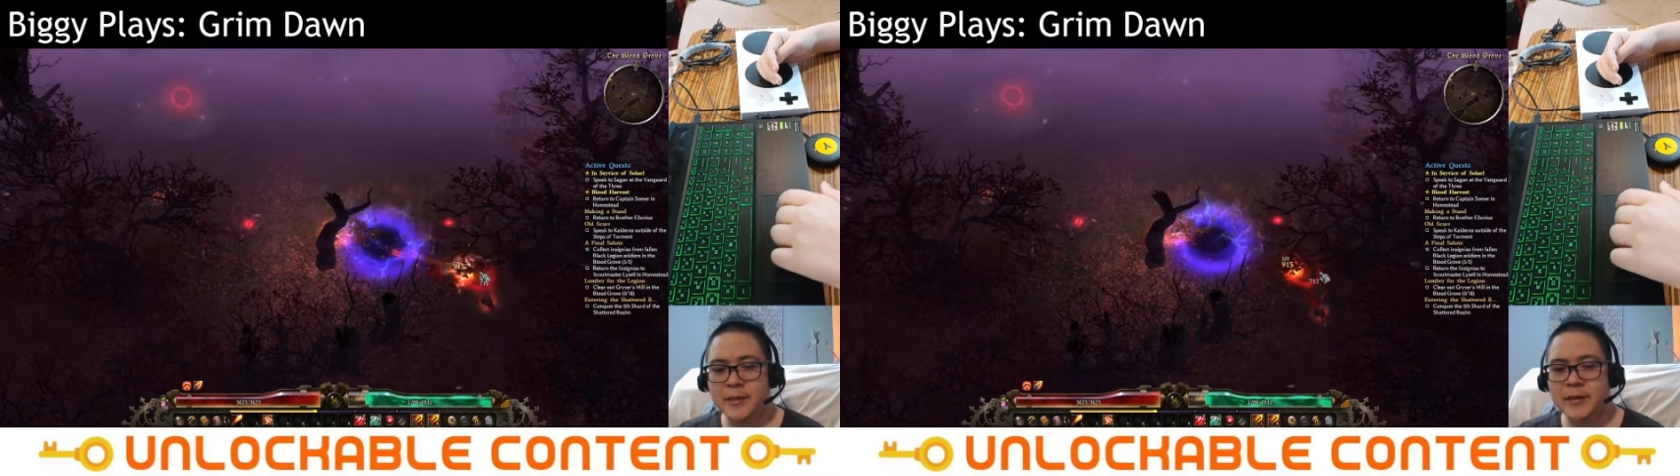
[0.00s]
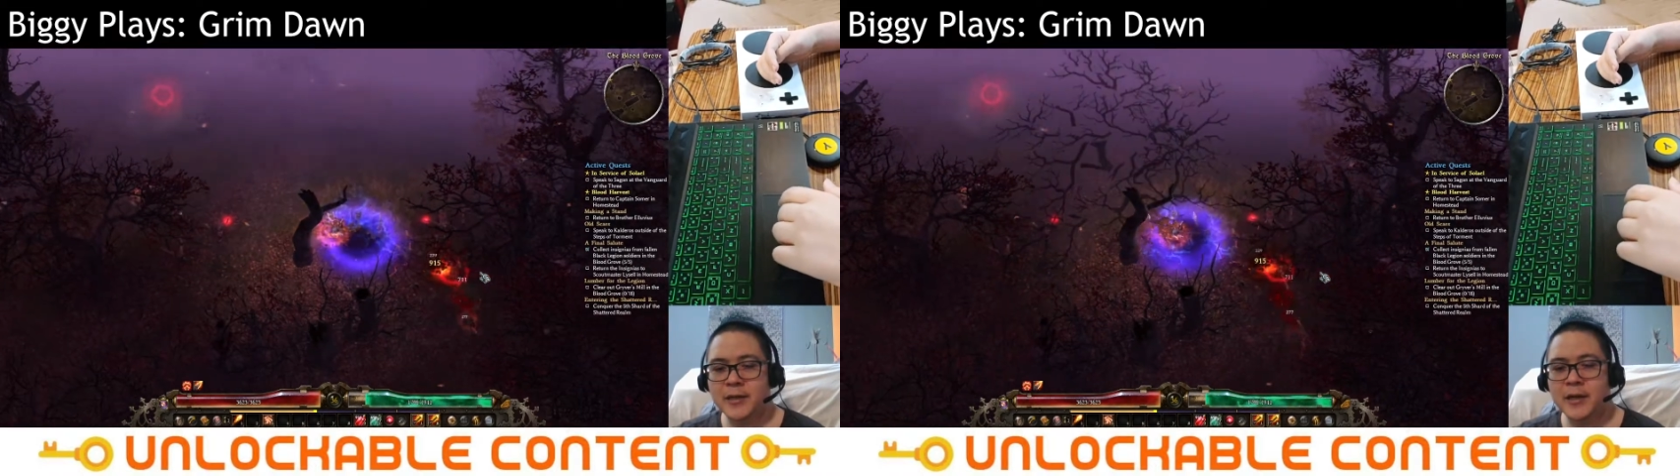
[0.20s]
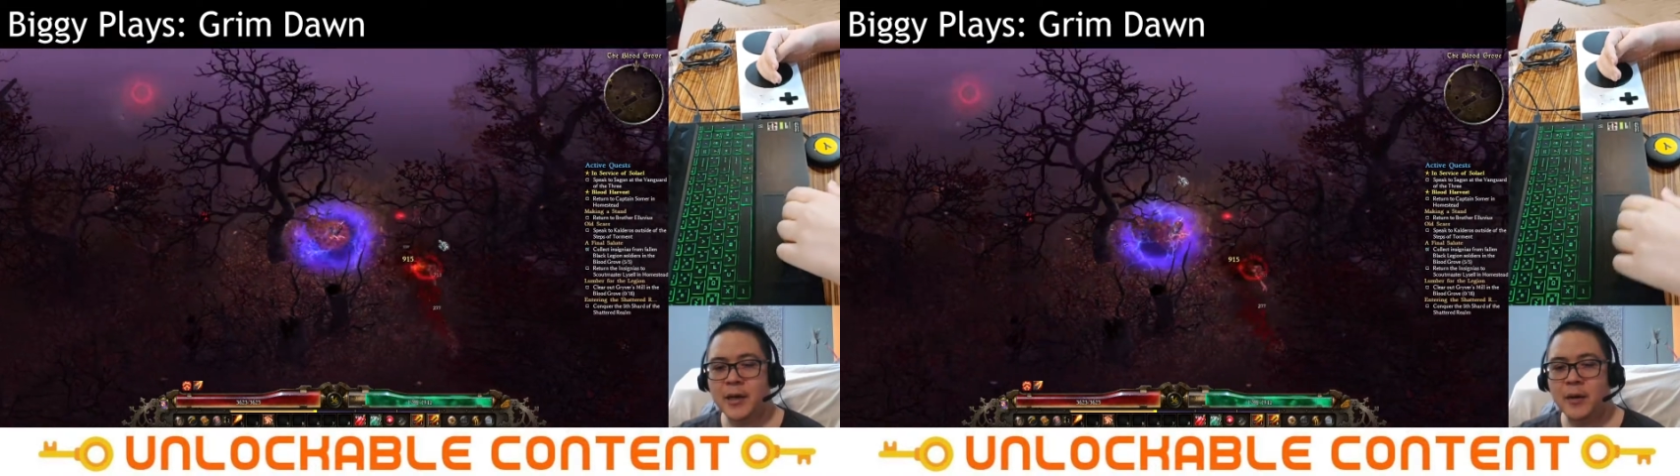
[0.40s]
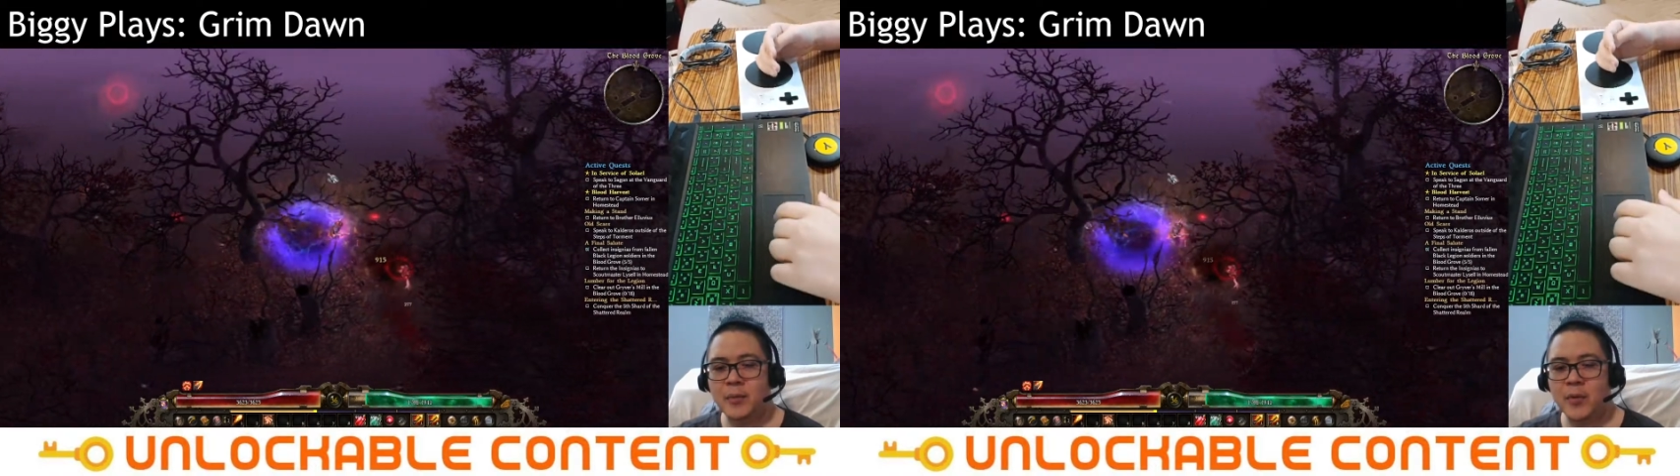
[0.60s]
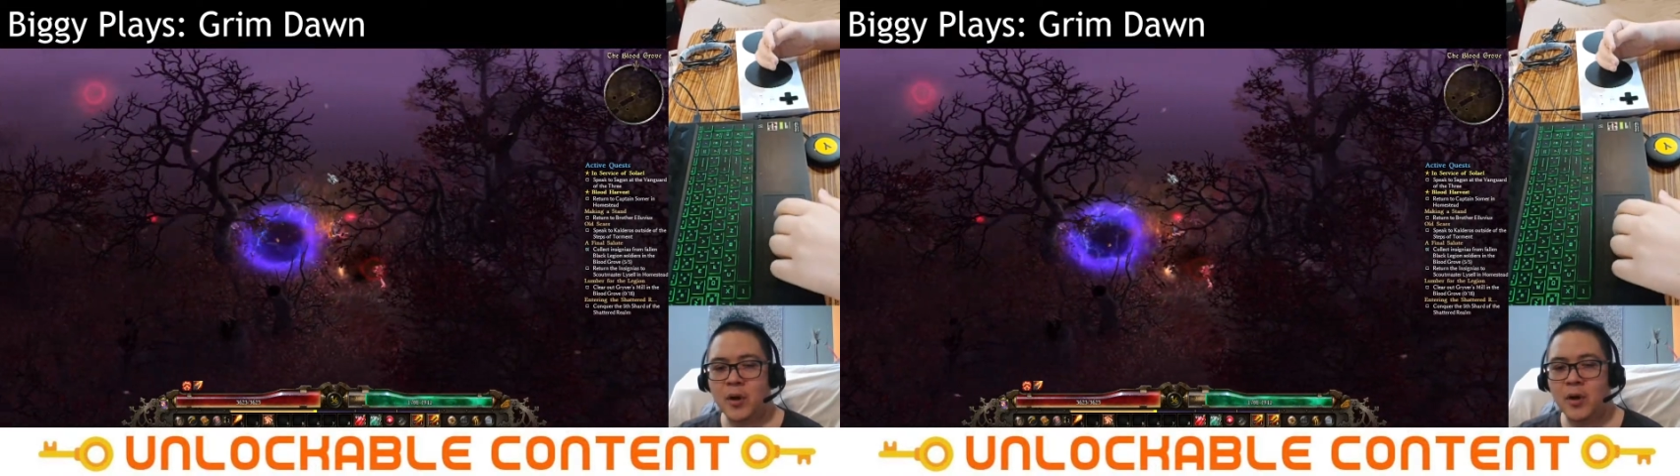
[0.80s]

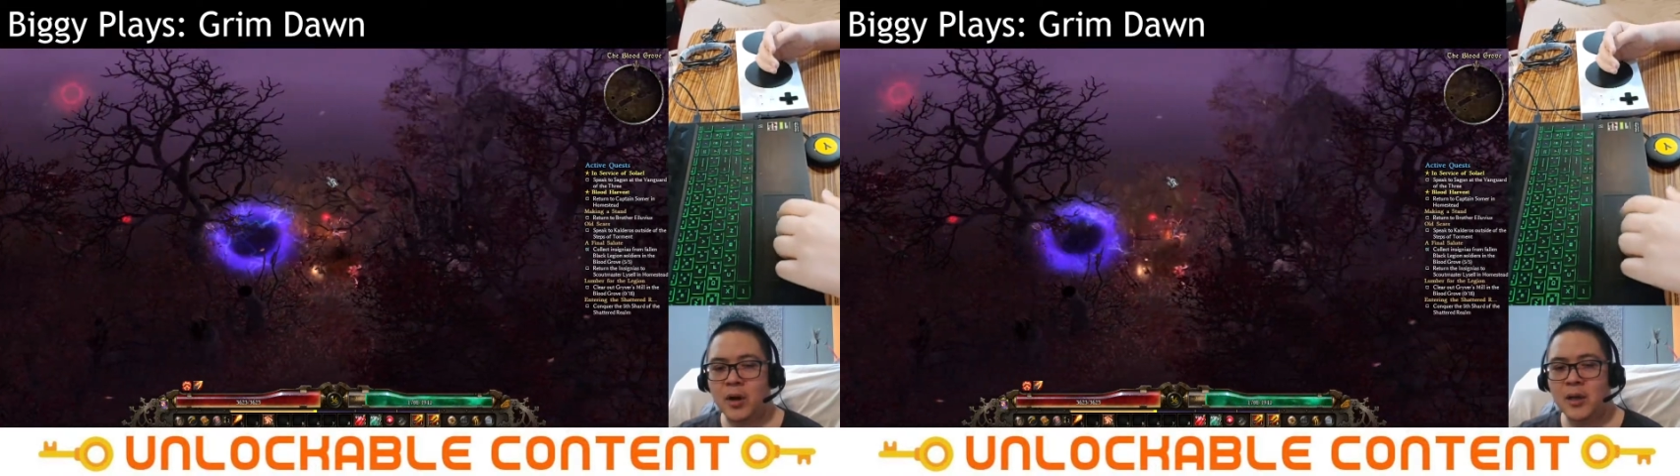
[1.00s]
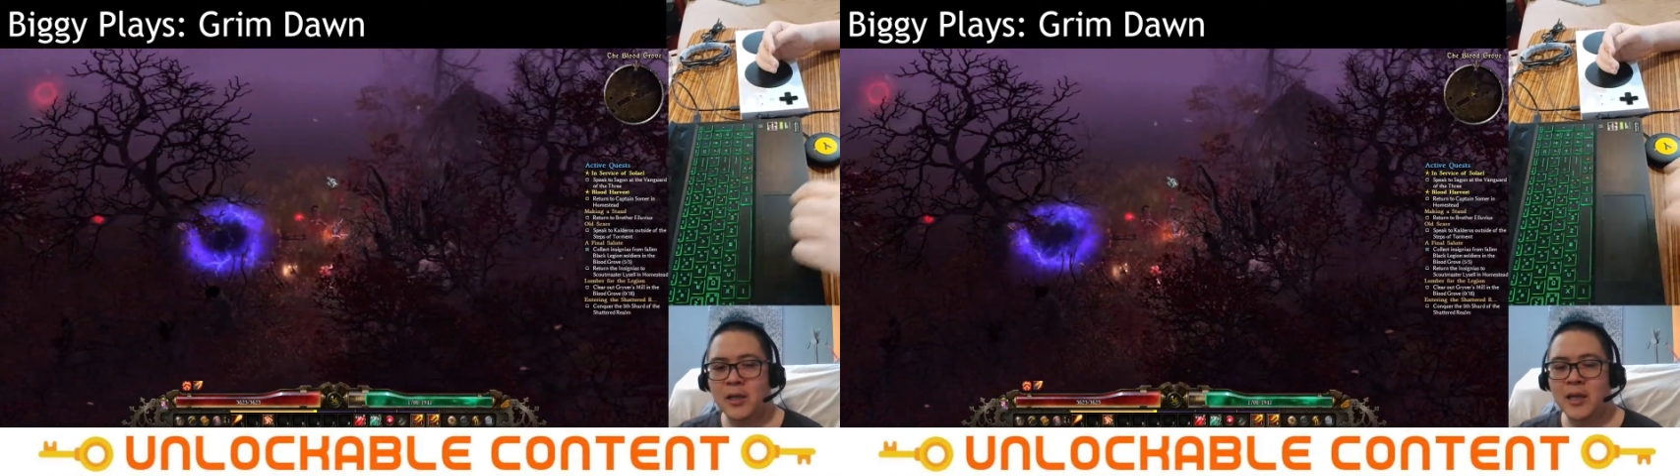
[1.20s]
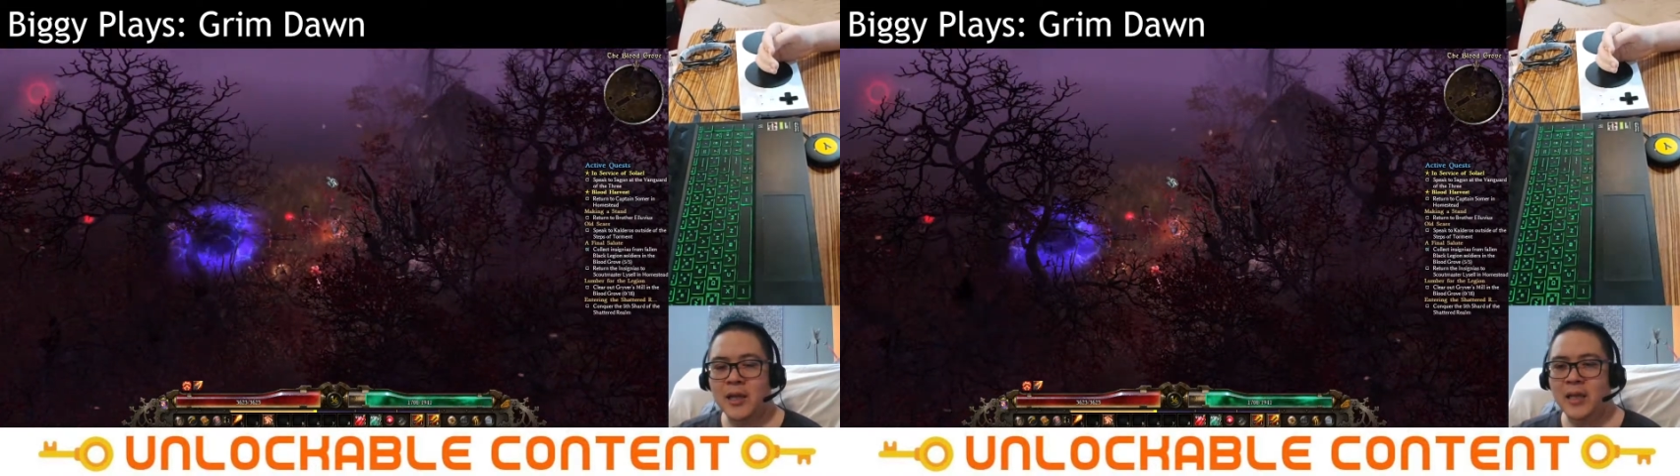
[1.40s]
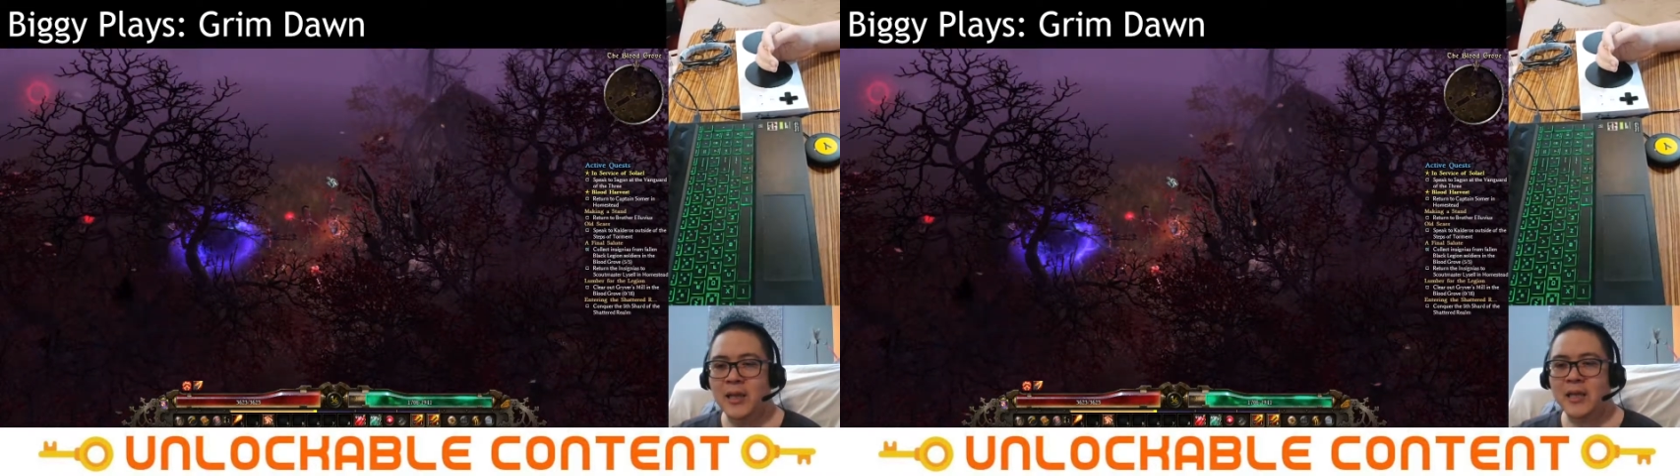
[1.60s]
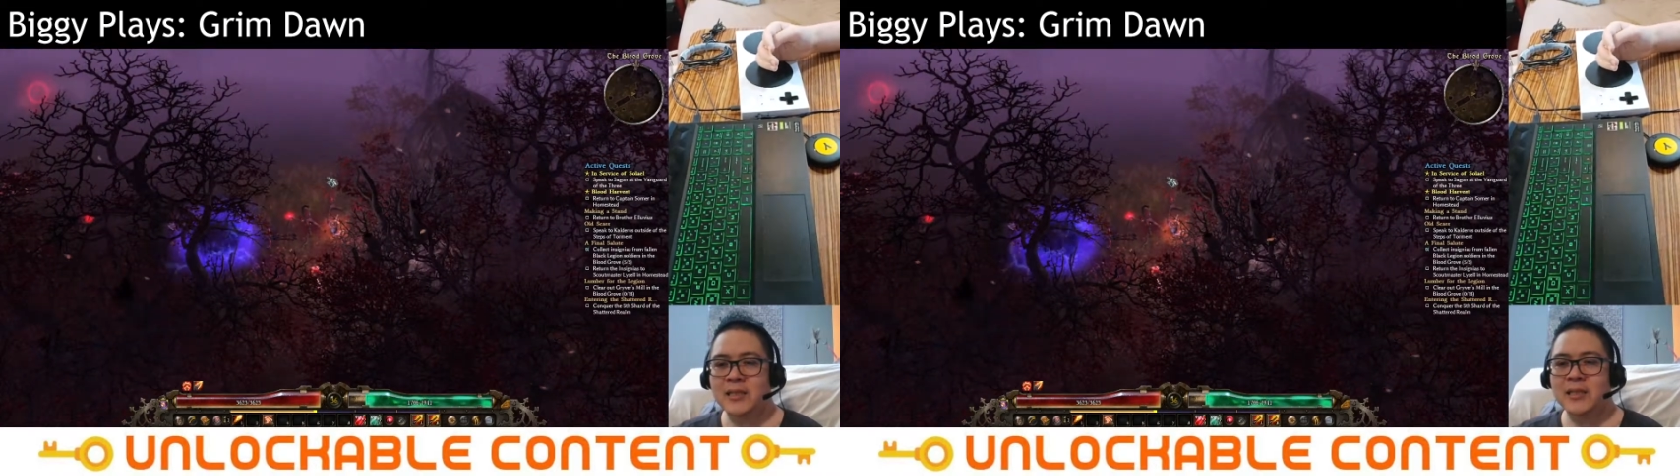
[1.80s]
Or unless